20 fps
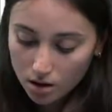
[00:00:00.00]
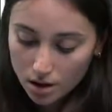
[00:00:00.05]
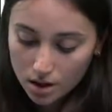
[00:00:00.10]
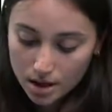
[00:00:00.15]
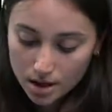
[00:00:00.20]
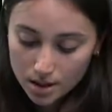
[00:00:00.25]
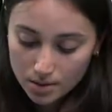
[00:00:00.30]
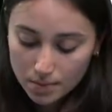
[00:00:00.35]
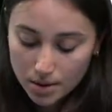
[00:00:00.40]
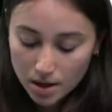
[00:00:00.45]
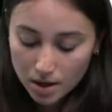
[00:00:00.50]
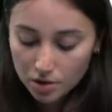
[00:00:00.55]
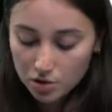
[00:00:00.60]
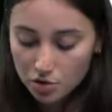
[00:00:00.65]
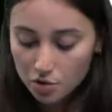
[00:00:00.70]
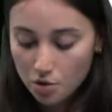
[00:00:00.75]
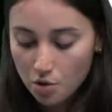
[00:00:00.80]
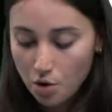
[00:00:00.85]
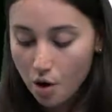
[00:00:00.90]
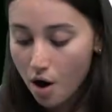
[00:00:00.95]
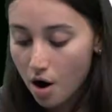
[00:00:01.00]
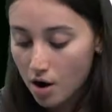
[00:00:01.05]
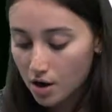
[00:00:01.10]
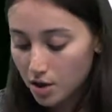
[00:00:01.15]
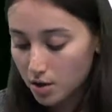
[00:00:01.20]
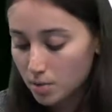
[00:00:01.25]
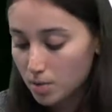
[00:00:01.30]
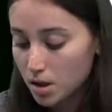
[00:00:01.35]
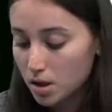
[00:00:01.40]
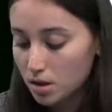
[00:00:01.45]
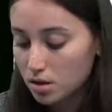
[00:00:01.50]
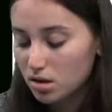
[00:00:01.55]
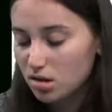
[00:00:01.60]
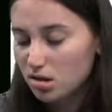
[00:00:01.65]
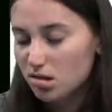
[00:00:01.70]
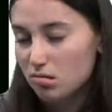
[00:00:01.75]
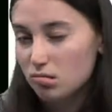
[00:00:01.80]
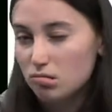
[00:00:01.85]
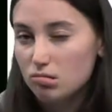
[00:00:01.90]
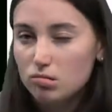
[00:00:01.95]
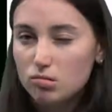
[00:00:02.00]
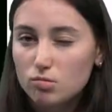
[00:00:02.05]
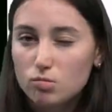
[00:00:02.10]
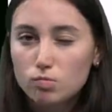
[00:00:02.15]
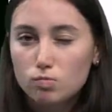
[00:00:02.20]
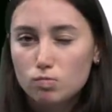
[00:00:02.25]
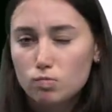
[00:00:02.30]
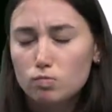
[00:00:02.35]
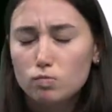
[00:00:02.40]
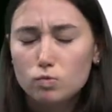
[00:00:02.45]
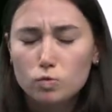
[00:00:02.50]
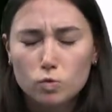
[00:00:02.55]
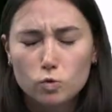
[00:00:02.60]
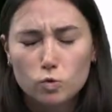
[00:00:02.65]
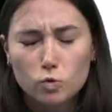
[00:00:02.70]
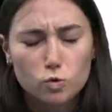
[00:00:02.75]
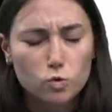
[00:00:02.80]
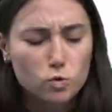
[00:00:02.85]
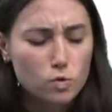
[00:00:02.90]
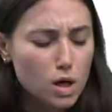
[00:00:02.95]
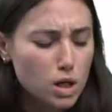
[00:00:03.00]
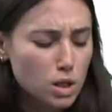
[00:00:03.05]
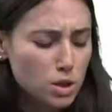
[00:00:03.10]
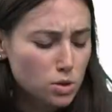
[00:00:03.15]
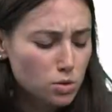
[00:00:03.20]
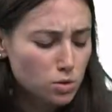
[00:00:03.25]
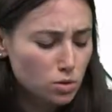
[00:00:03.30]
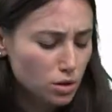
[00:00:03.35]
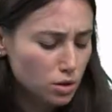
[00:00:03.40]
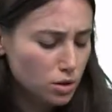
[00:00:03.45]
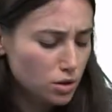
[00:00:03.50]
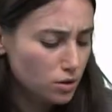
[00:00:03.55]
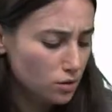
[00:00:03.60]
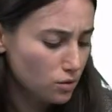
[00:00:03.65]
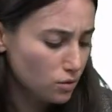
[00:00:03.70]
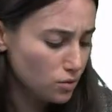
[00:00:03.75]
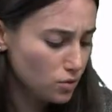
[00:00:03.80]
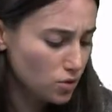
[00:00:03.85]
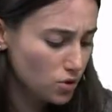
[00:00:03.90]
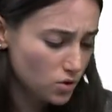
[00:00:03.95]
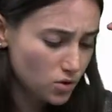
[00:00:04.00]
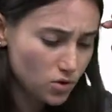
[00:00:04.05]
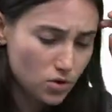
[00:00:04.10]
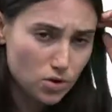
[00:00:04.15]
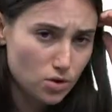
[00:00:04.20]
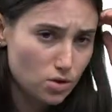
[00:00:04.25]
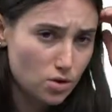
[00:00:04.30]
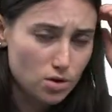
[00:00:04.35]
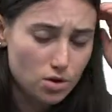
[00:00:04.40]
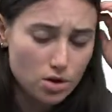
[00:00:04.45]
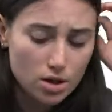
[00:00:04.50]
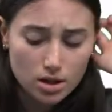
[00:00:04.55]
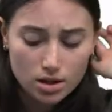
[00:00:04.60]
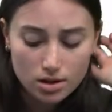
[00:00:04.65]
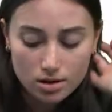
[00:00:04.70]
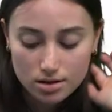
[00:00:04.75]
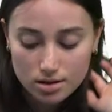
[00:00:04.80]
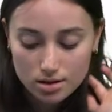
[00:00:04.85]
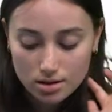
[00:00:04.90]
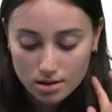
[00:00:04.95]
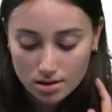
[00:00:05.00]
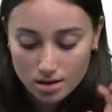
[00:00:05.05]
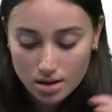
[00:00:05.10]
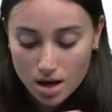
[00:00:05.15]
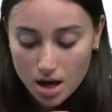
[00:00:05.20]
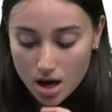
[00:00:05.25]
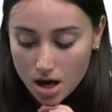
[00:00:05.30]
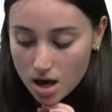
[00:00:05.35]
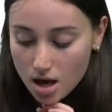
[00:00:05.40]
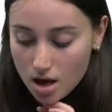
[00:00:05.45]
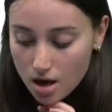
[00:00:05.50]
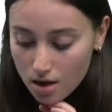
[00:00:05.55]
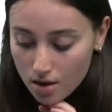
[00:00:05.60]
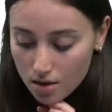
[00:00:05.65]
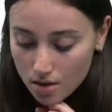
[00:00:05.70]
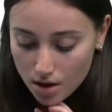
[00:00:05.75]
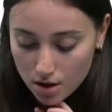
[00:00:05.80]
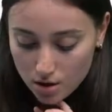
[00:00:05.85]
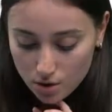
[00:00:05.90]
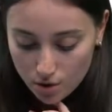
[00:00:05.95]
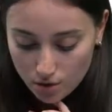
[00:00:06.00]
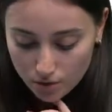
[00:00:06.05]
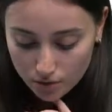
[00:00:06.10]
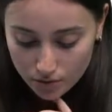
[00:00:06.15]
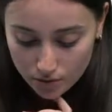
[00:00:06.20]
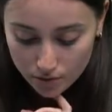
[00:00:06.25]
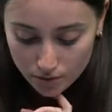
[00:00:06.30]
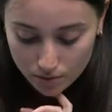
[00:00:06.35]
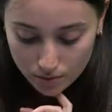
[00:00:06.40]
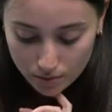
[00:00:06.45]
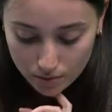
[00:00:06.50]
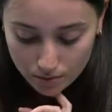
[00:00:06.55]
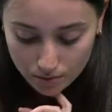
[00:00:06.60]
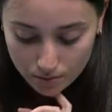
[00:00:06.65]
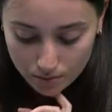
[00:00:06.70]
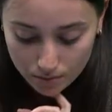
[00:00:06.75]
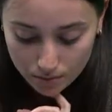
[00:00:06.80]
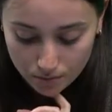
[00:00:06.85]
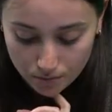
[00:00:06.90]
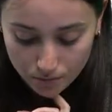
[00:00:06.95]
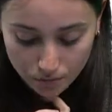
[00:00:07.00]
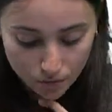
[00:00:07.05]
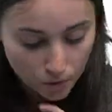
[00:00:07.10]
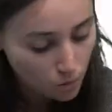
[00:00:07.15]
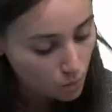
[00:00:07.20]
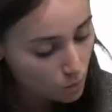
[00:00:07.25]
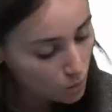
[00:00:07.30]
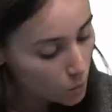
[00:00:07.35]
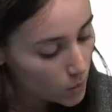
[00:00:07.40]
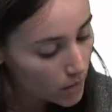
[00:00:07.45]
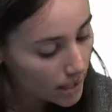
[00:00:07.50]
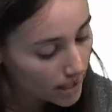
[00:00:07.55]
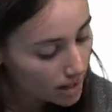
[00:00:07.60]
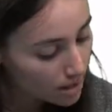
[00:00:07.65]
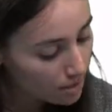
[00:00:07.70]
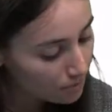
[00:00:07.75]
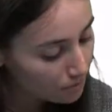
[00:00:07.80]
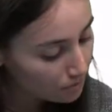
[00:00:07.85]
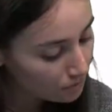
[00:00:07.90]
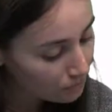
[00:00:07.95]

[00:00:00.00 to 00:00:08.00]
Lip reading: aspects or arguments, try to not use things that often. Okay.